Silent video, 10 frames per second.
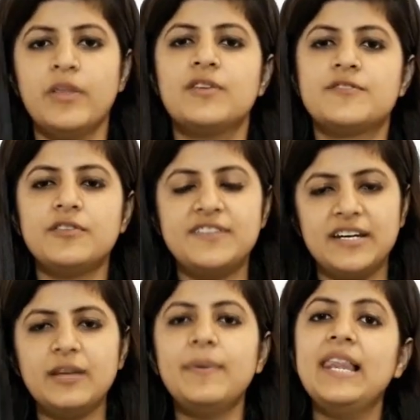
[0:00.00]
So
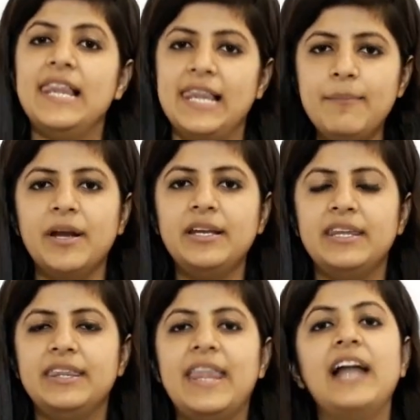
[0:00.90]
set up a
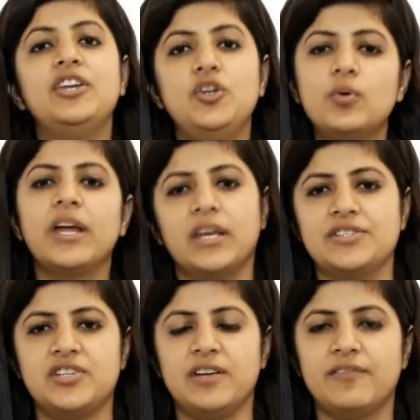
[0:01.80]
limit that you can
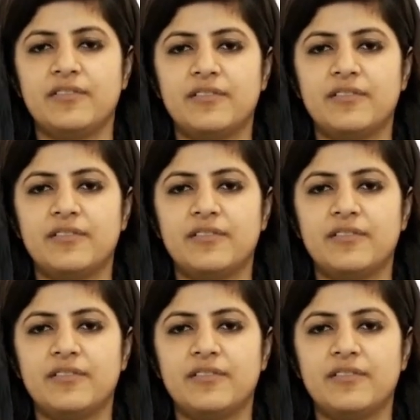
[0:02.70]
achieve.